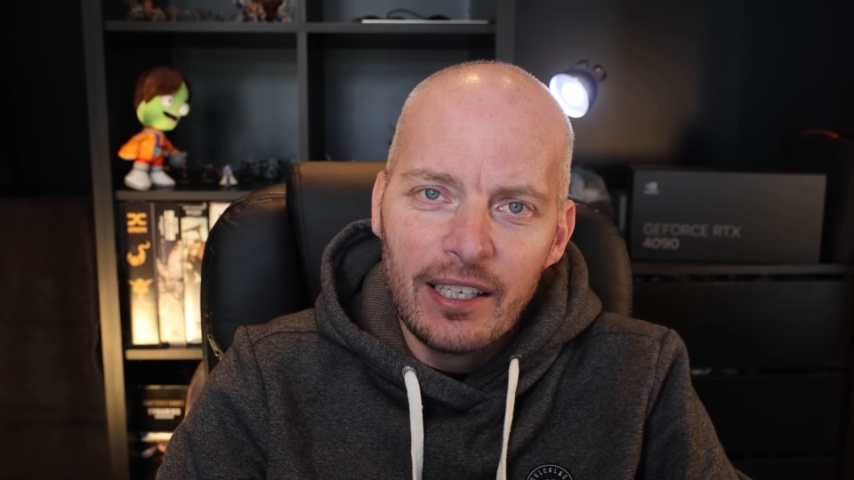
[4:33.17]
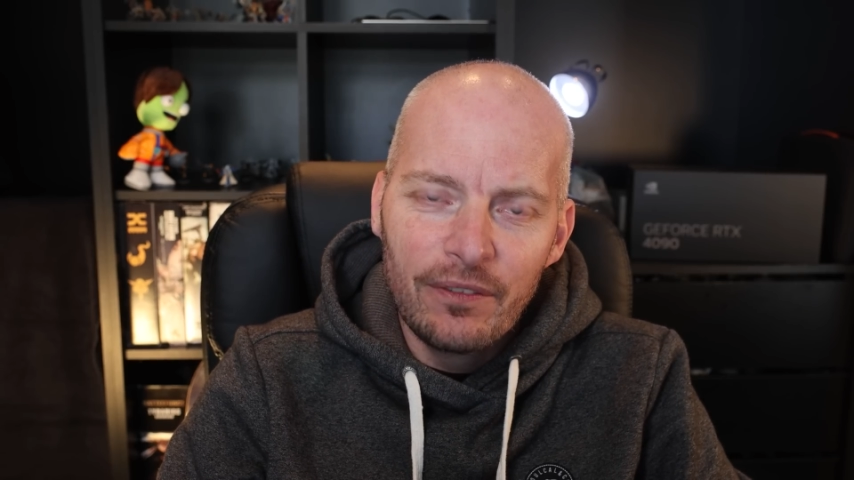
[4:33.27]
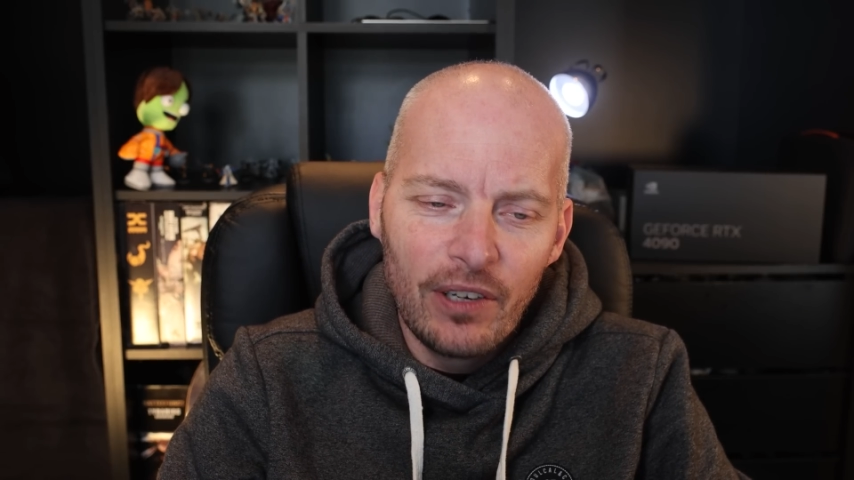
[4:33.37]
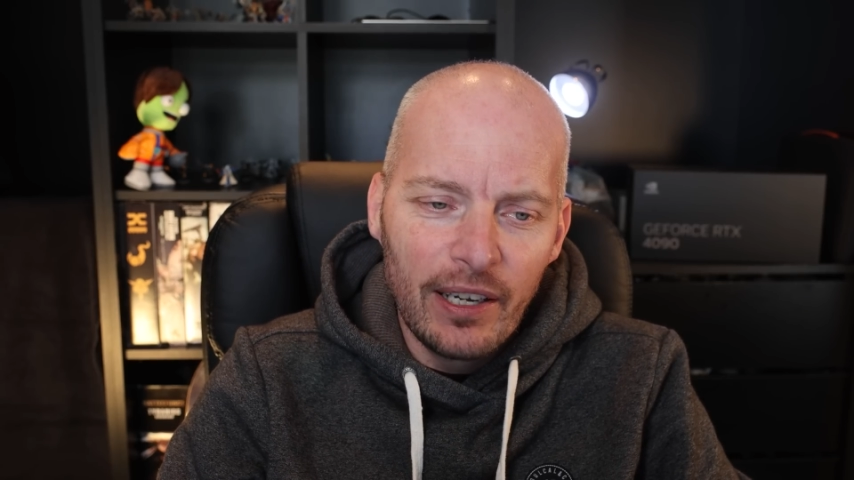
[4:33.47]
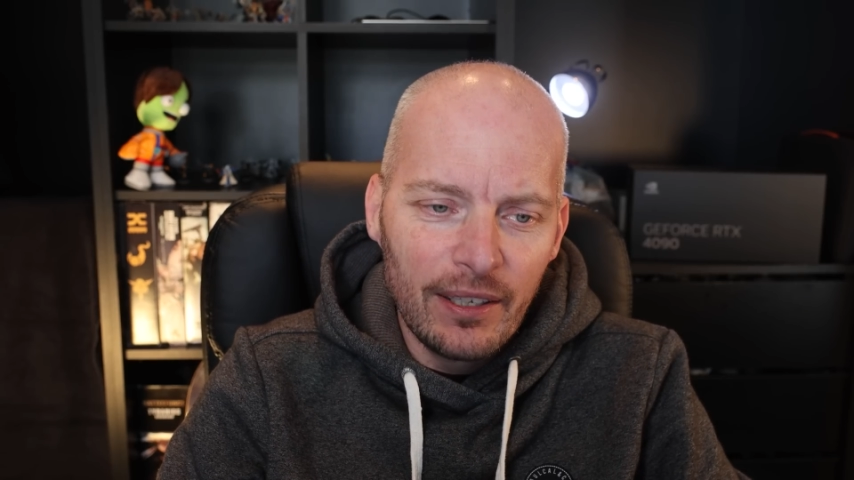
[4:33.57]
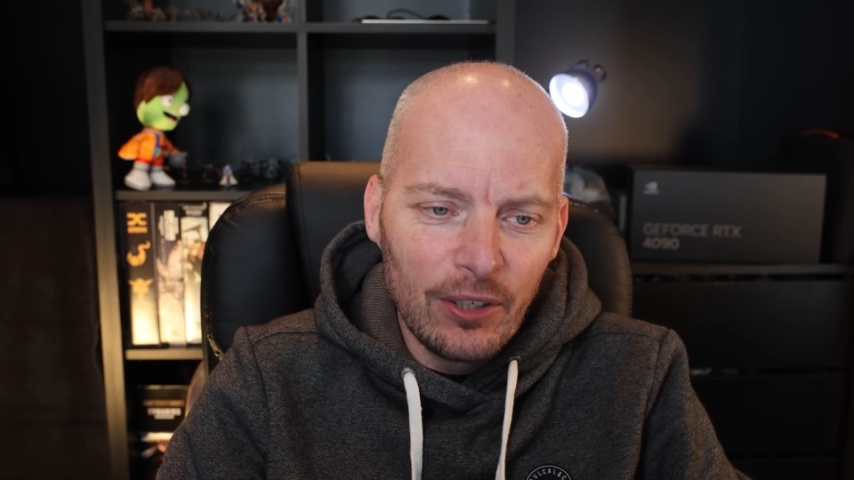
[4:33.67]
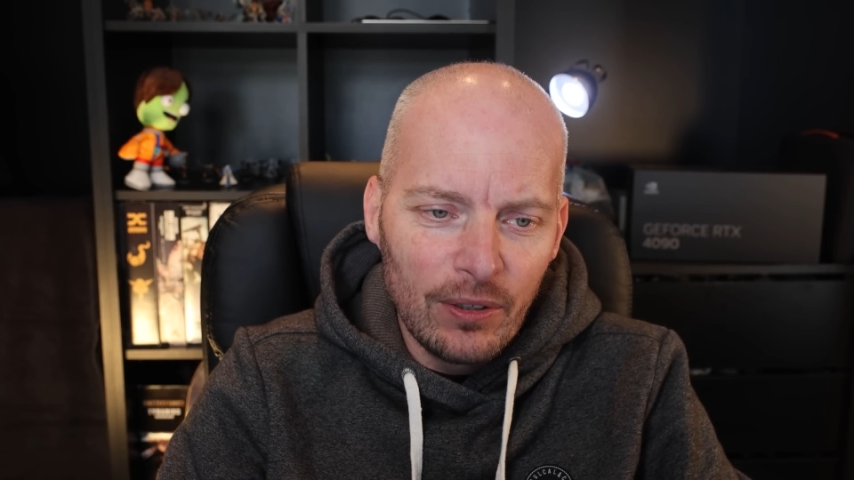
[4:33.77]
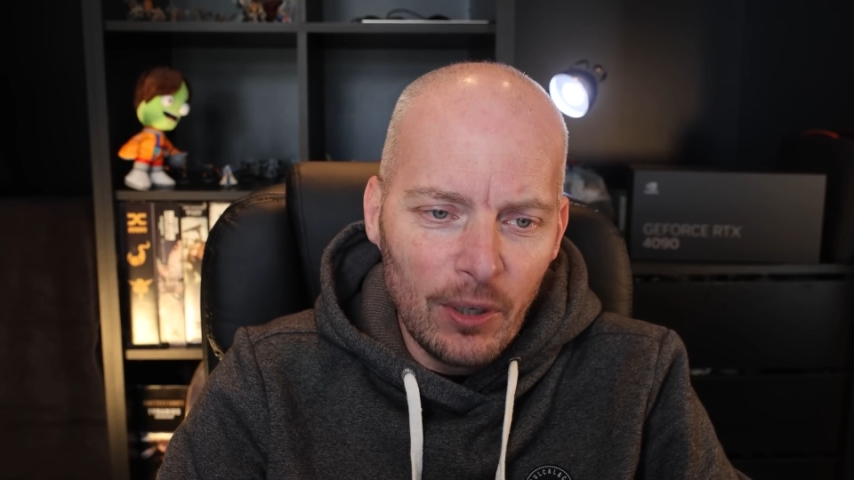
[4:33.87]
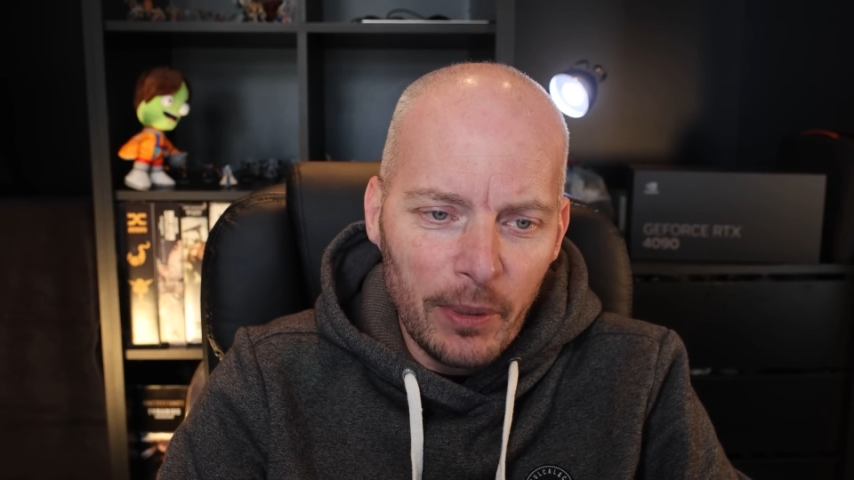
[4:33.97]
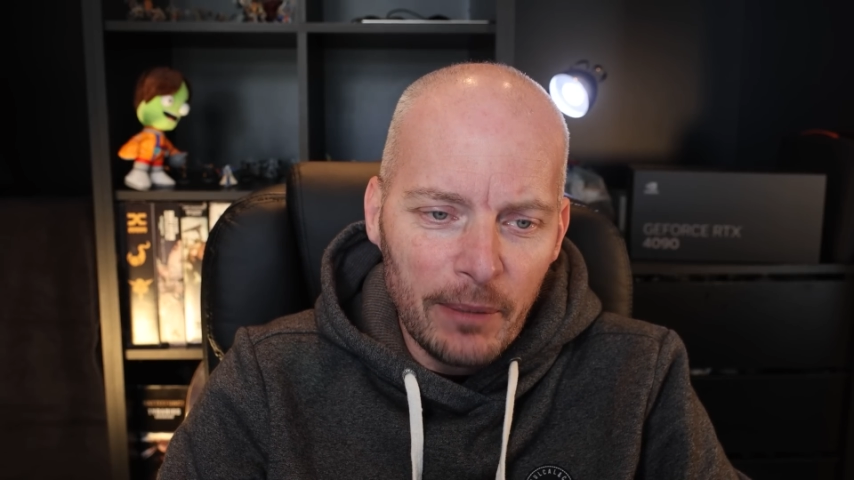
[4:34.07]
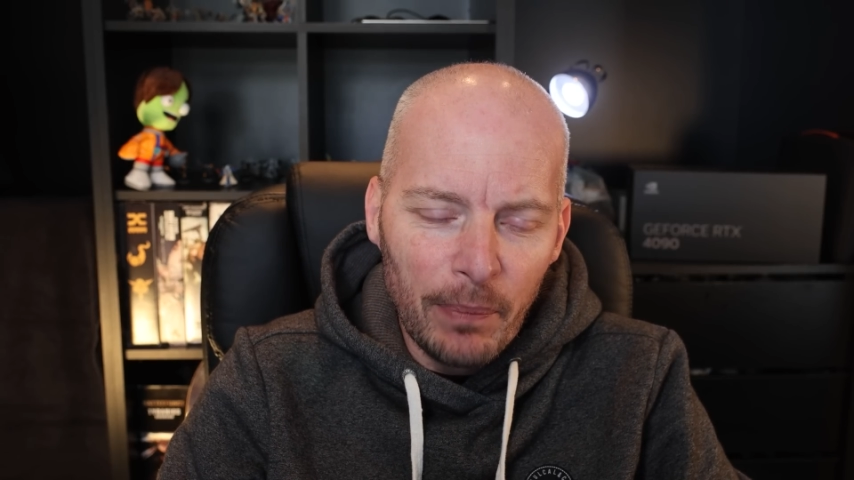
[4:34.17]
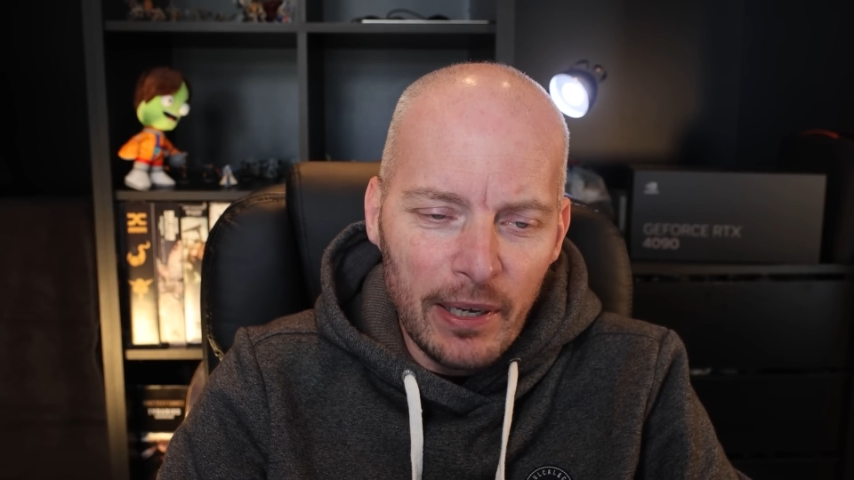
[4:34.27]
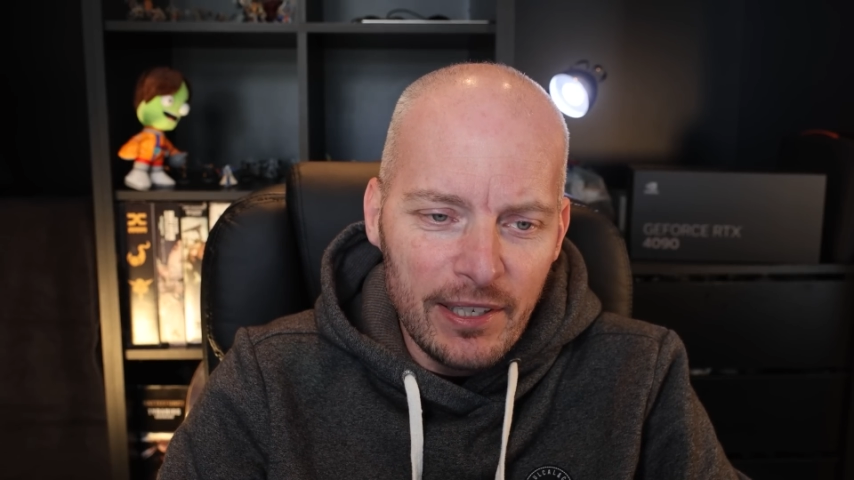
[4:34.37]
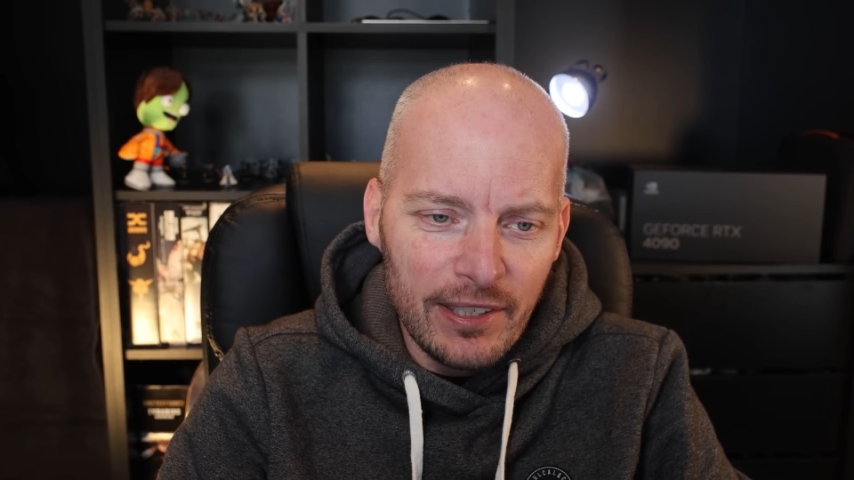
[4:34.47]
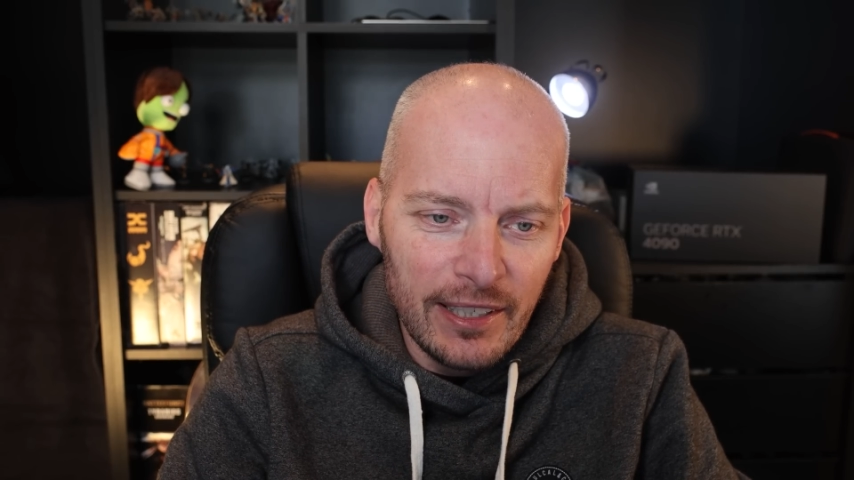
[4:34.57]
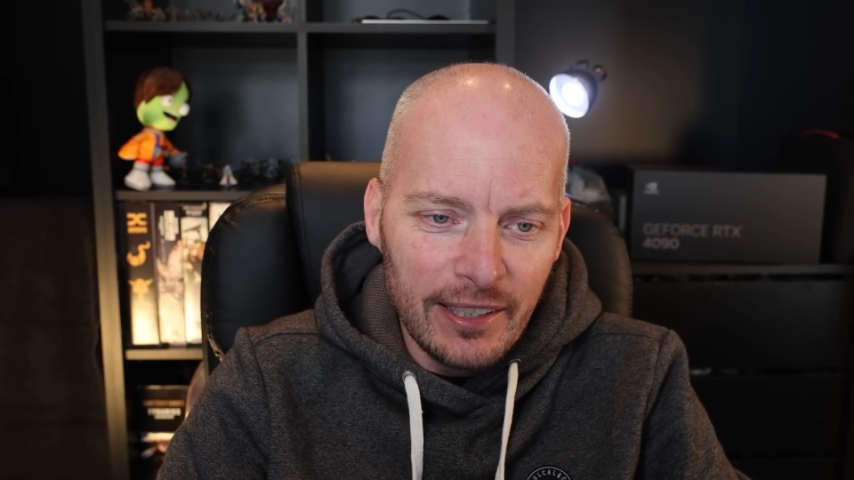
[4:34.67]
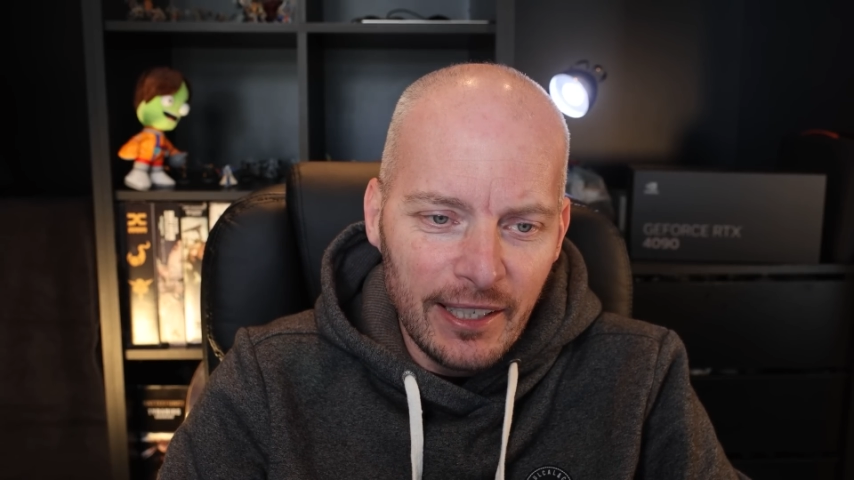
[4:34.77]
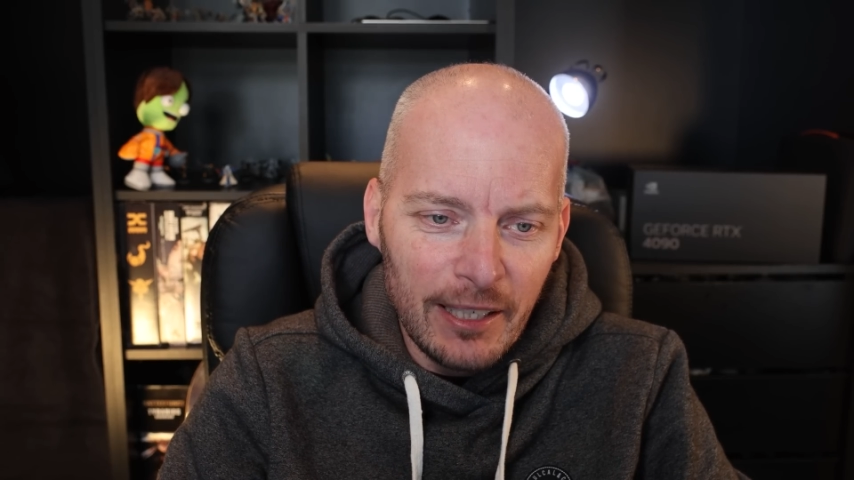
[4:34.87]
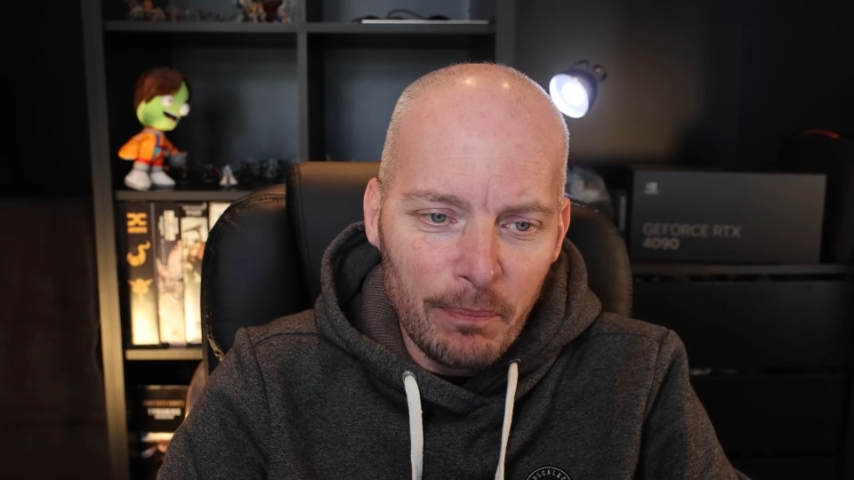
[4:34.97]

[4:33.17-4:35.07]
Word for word: If I copy and pasted